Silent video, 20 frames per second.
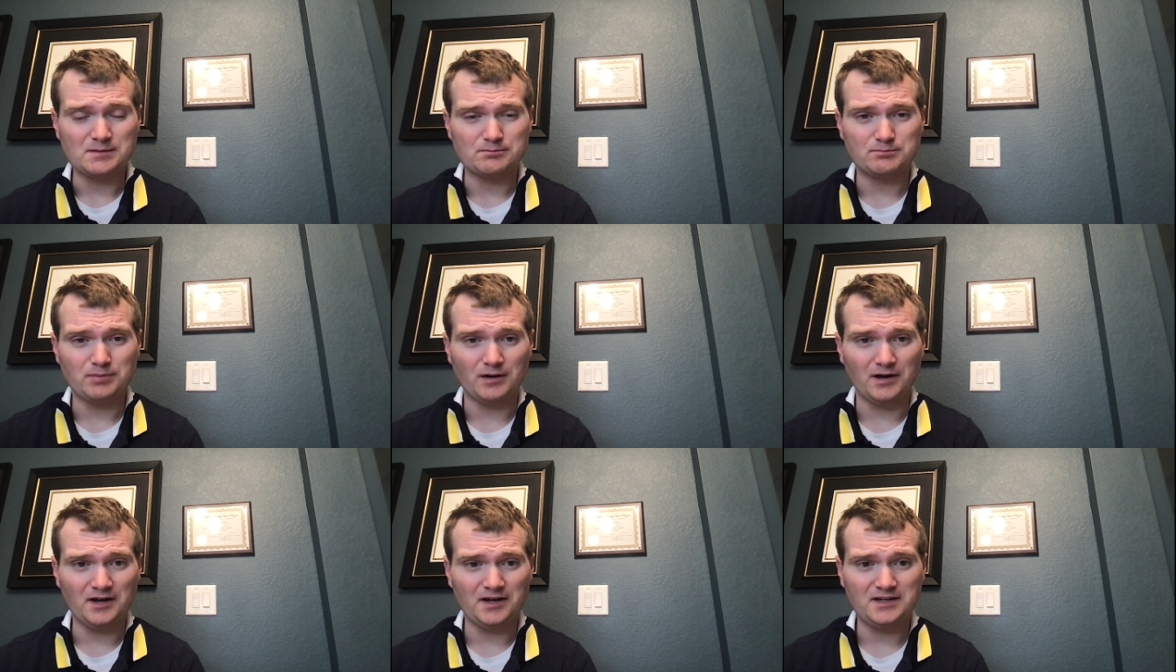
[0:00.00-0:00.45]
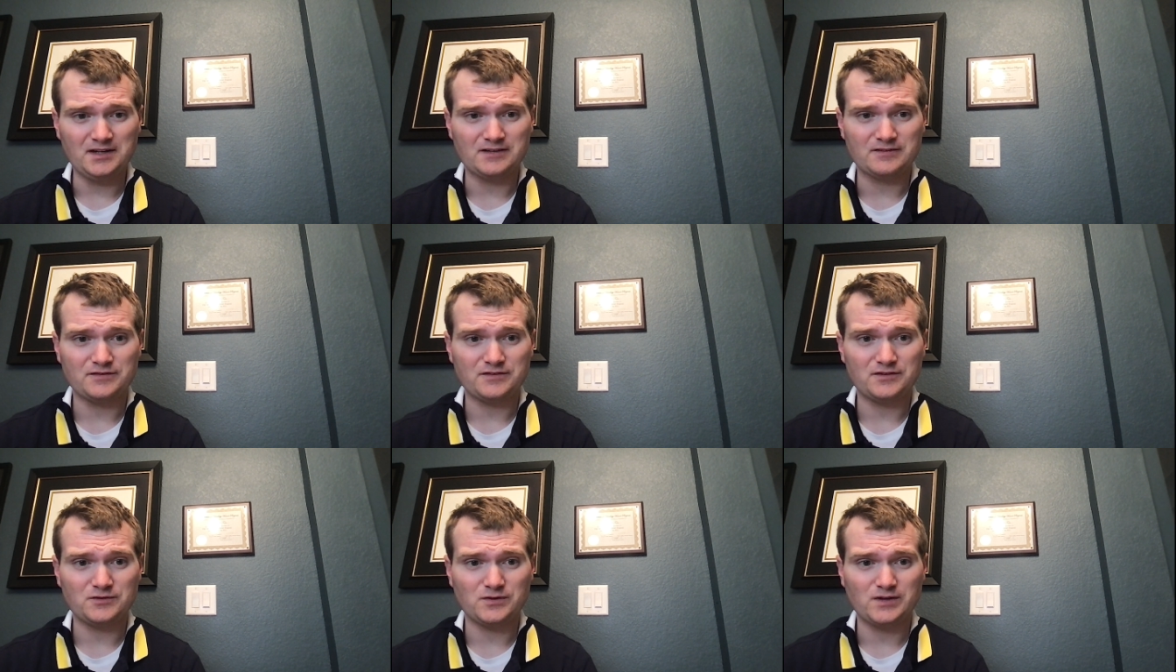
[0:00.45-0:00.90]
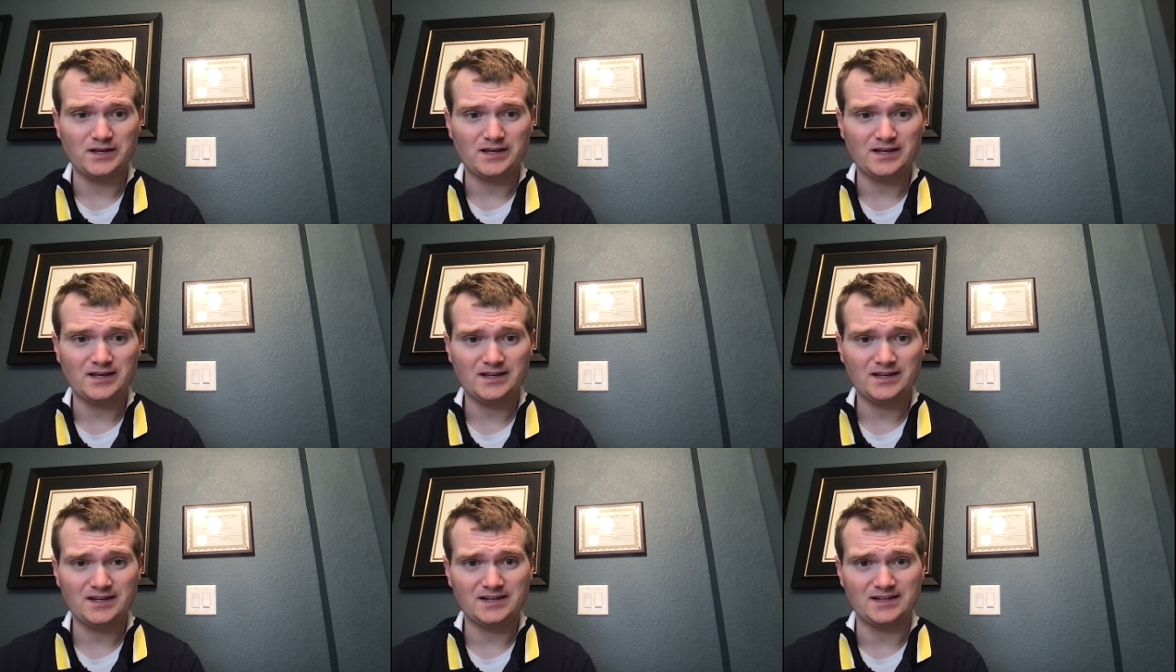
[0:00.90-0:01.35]
But if you
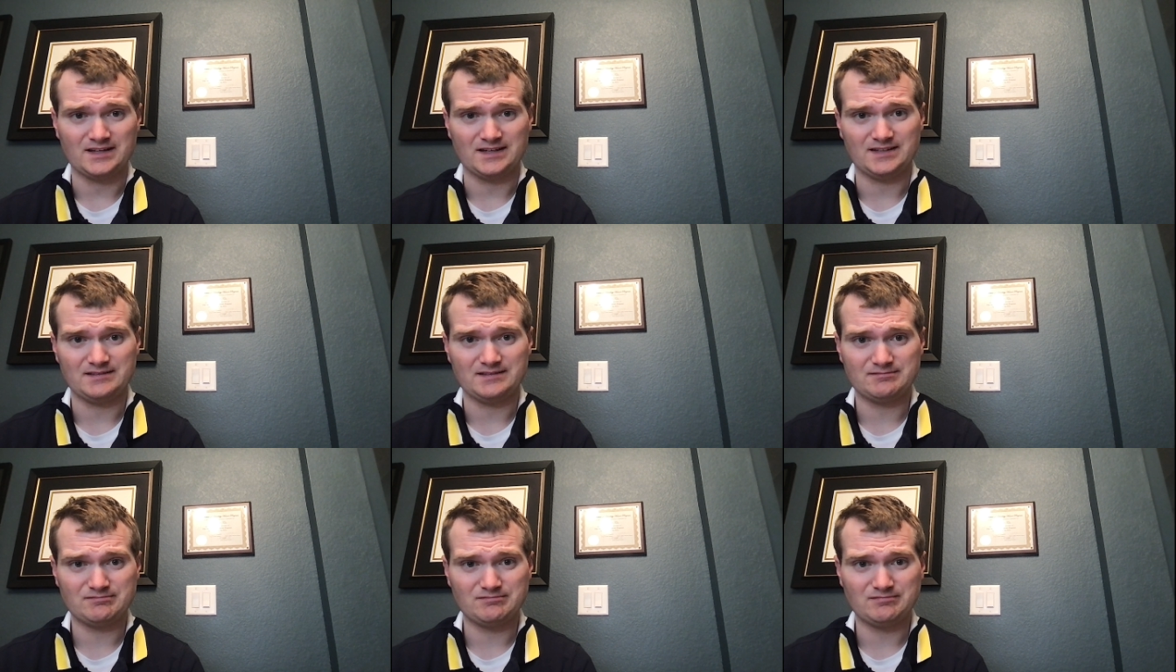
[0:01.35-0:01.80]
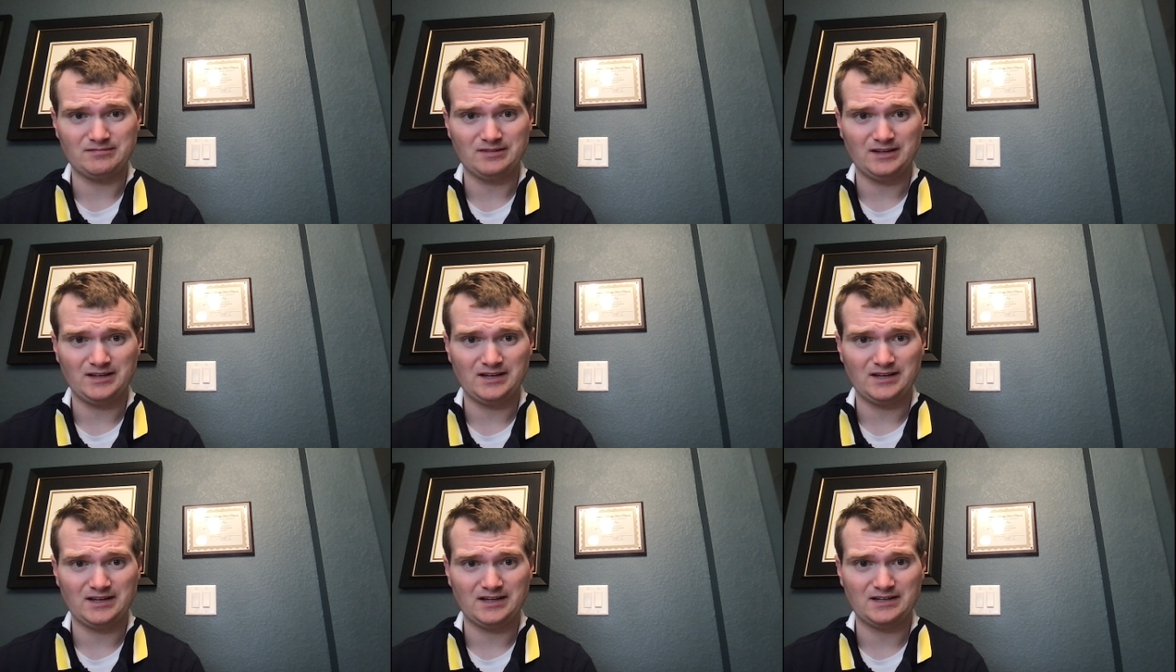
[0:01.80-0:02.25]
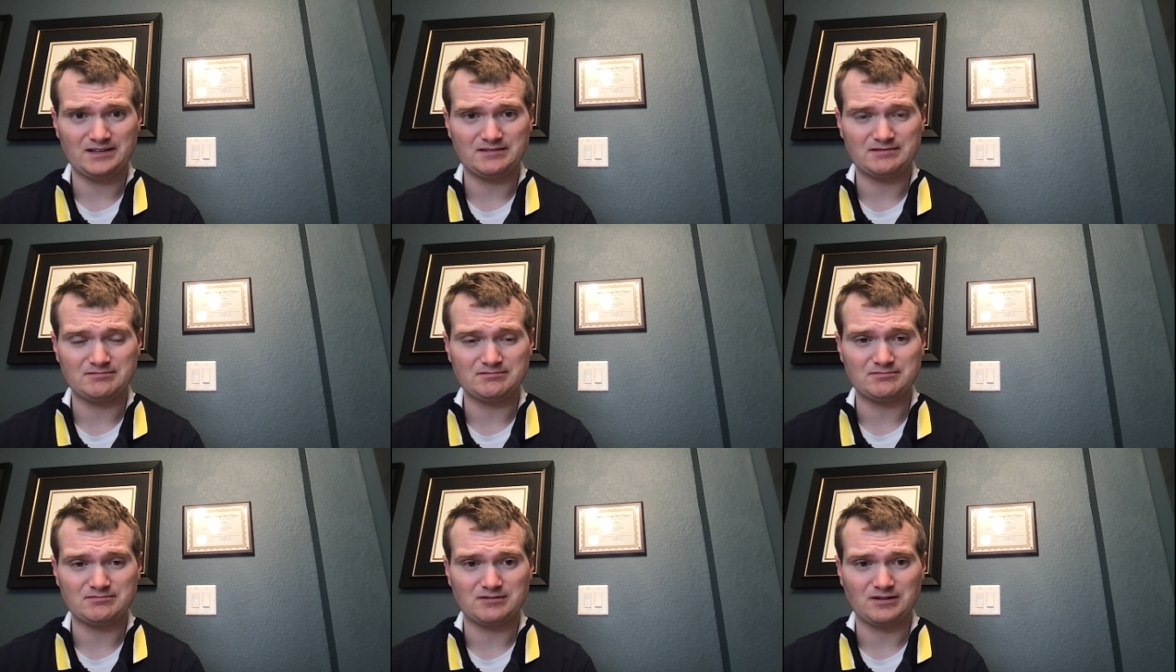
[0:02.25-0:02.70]
hit it
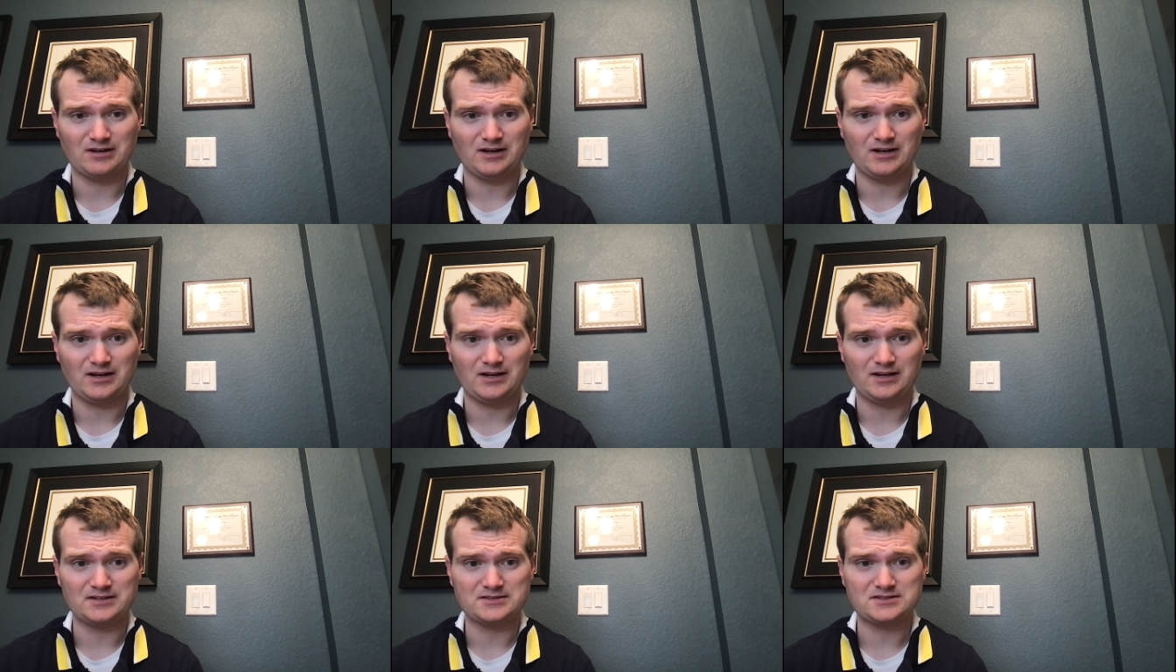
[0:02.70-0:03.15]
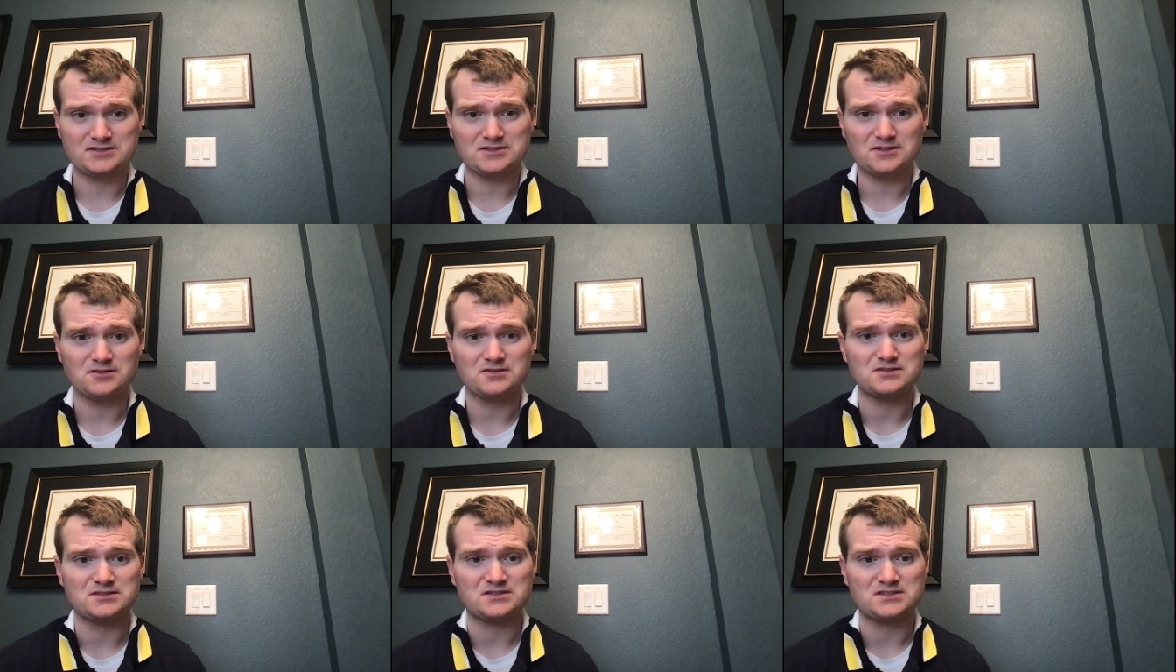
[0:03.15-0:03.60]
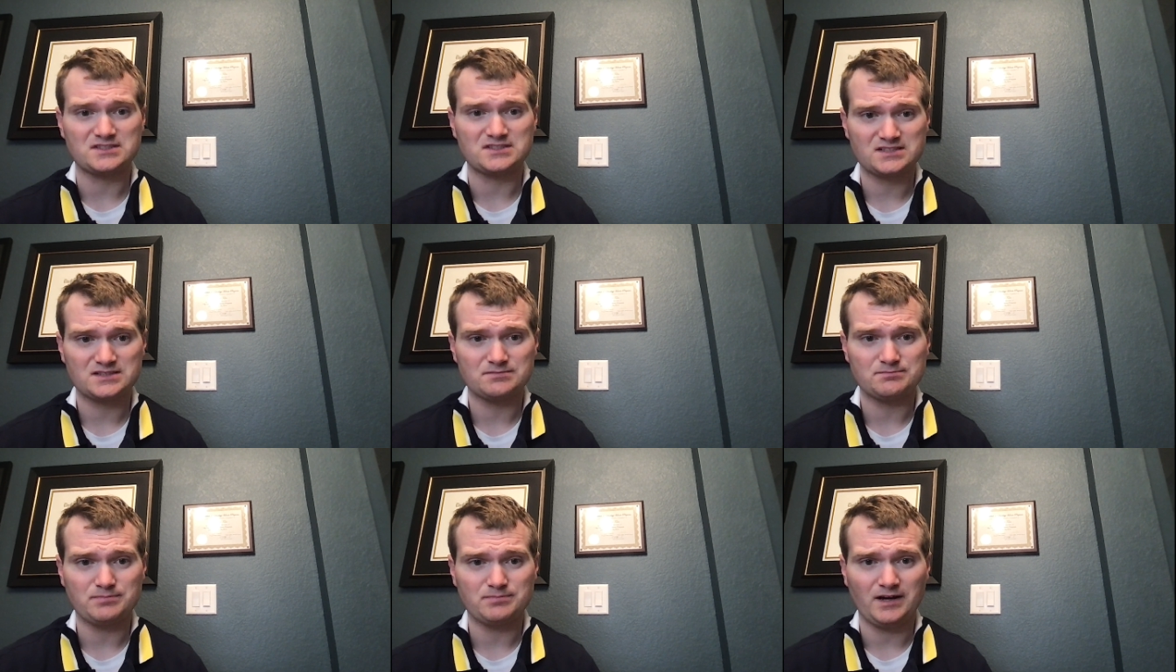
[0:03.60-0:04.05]
in a certain
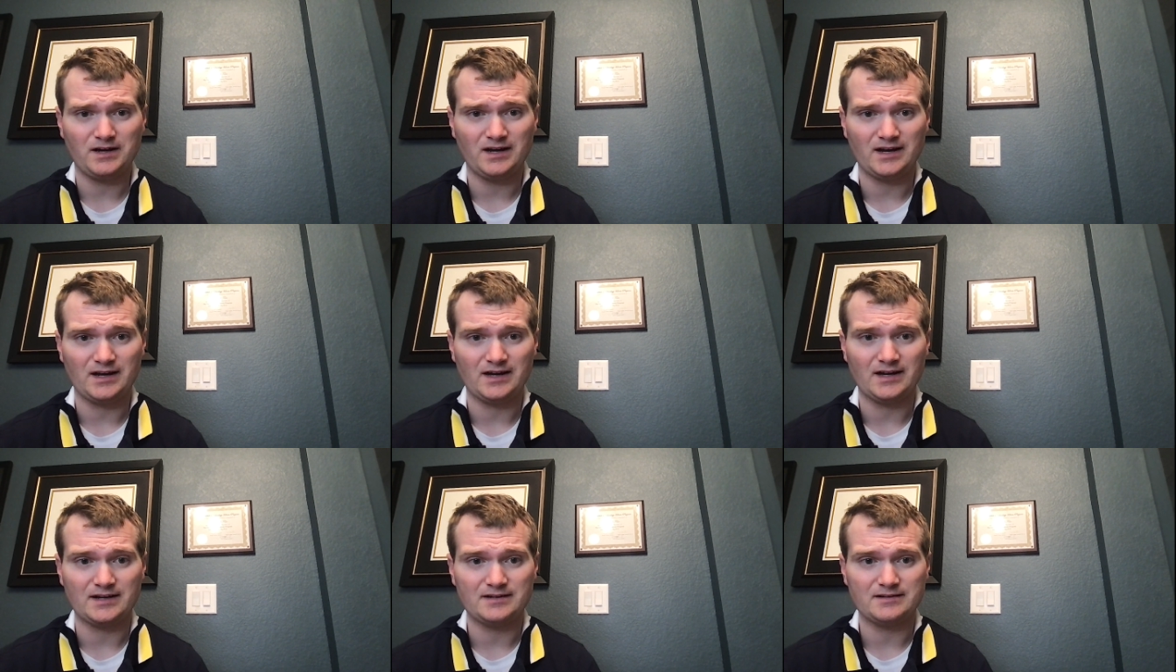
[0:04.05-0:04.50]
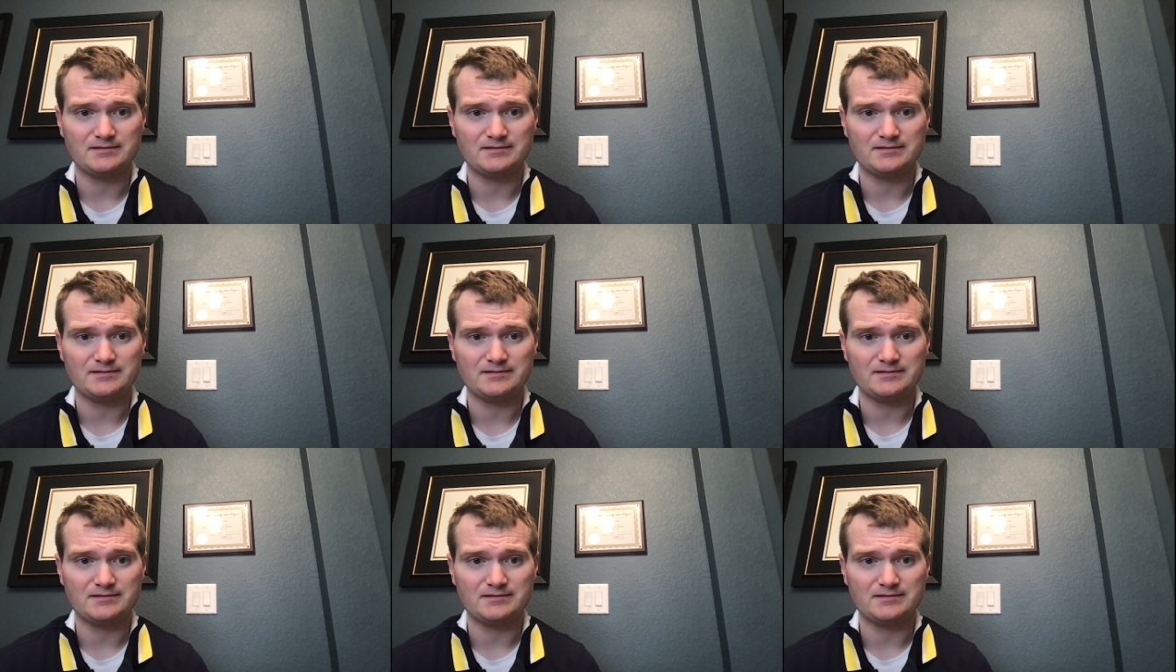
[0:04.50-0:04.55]
spot,